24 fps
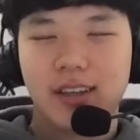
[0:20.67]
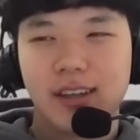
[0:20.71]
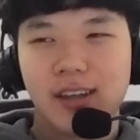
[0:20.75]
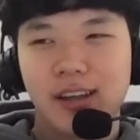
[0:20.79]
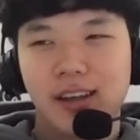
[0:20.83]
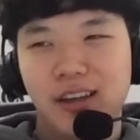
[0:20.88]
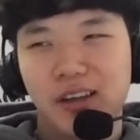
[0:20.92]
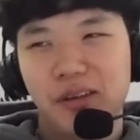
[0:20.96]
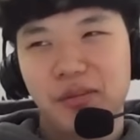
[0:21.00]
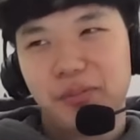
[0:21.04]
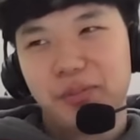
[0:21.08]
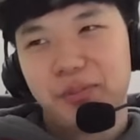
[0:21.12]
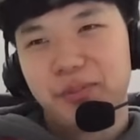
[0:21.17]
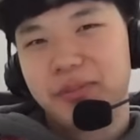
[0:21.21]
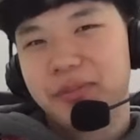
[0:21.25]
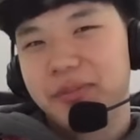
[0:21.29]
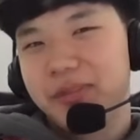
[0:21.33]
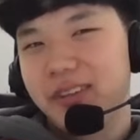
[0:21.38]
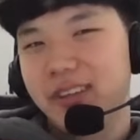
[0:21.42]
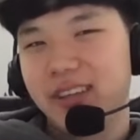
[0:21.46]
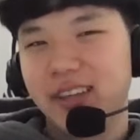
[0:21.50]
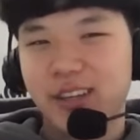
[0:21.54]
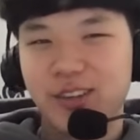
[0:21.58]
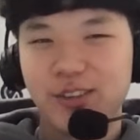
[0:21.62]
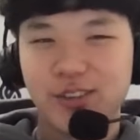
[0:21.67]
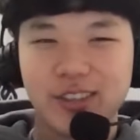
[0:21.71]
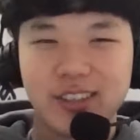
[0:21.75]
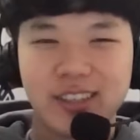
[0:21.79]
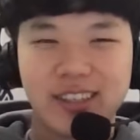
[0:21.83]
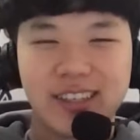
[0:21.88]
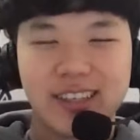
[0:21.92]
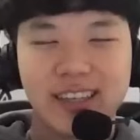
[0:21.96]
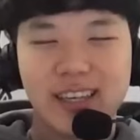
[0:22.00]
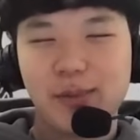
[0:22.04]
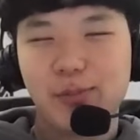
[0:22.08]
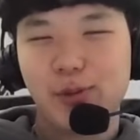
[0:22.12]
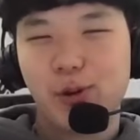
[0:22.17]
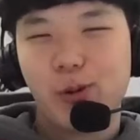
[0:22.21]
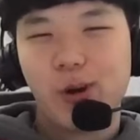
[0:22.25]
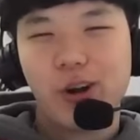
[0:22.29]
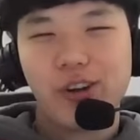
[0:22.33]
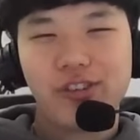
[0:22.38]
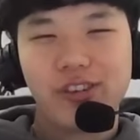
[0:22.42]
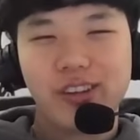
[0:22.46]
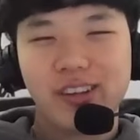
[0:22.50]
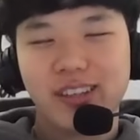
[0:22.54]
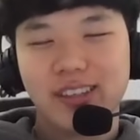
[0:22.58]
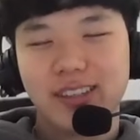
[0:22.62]
um, yeah, just keep on
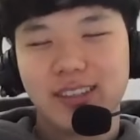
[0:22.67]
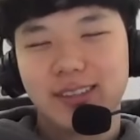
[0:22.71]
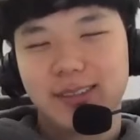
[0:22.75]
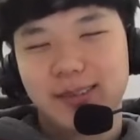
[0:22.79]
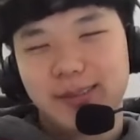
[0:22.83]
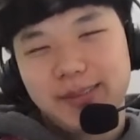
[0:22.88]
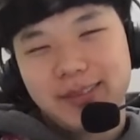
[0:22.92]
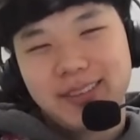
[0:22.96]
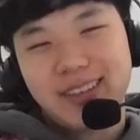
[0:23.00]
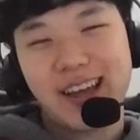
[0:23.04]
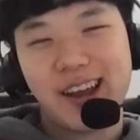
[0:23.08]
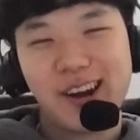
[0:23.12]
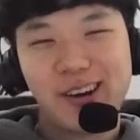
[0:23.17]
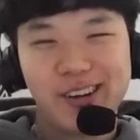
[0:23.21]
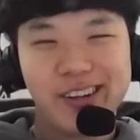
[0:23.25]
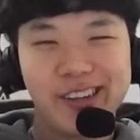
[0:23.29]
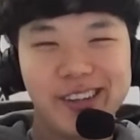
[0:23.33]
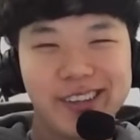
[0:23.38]
watching us. I don't